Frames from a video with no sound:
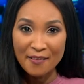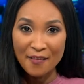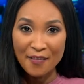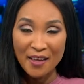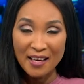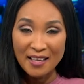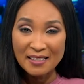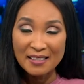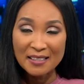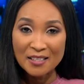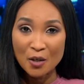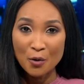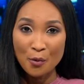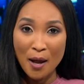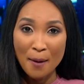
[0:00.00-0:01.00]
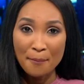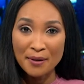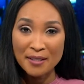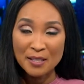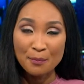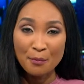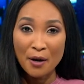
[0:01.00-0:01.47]
and that there isn't a
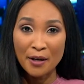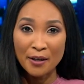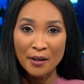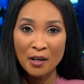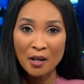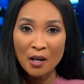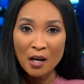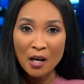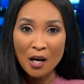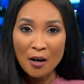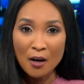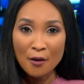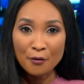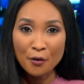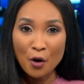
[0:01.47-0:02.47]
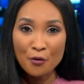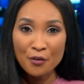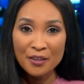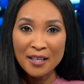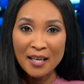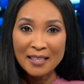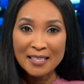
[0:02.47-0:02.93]
rampant spread uh, of
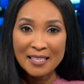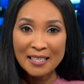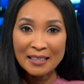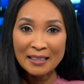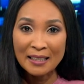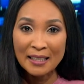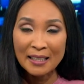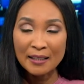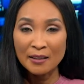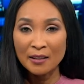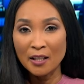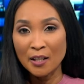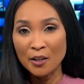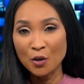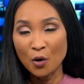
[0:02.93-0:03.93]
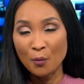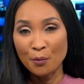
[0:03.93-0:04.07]
COVID-19 in, in your